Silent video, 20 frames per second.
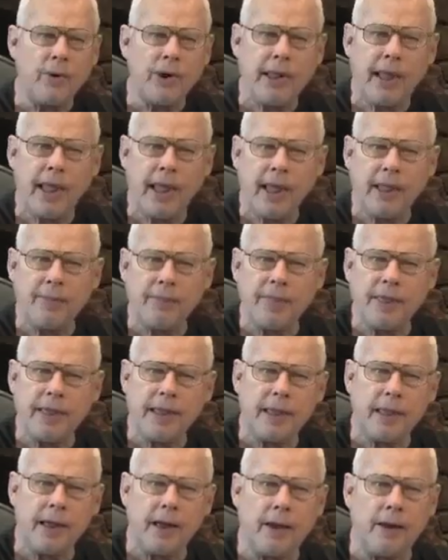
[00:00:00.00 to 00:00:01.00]
we had
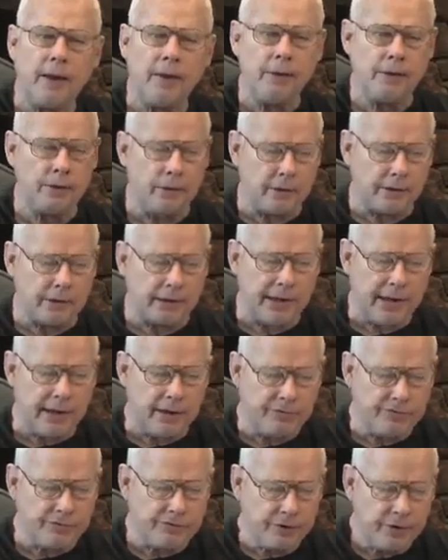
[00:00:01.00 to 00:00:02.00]
the
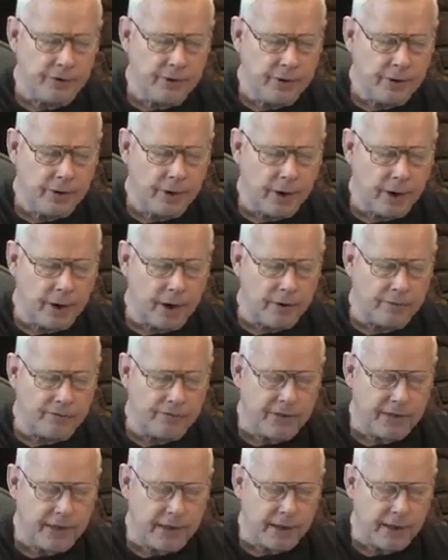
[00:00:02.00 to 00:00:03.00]
lists
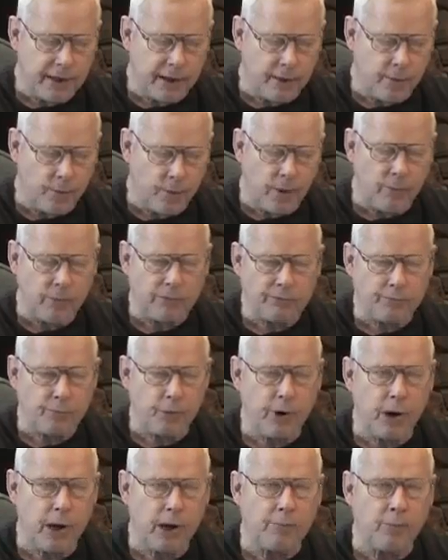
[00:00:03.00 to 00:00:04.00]
of the what was
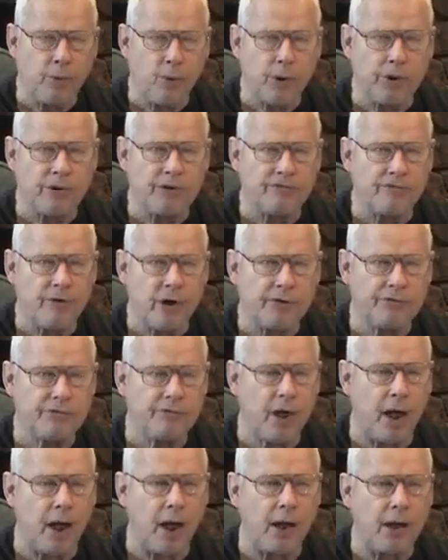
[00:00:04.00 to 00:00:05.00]
put on board the
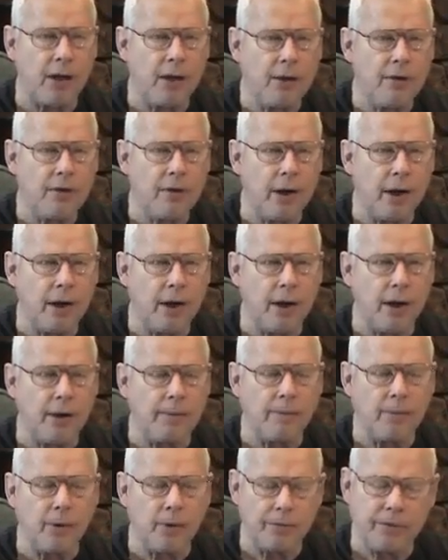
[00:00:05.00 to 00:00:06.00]
Vostok
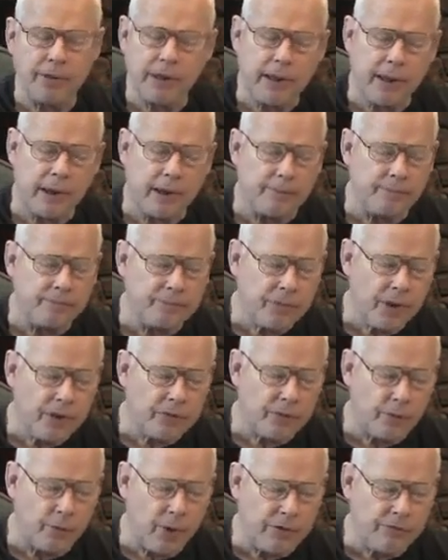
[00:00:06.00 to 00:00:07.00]
or the
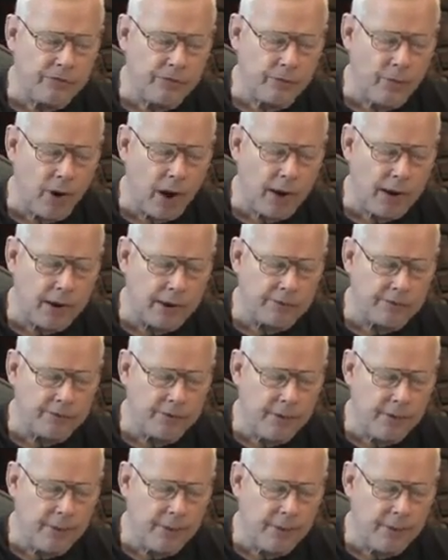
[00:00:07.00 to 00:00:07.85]
Russian rockets,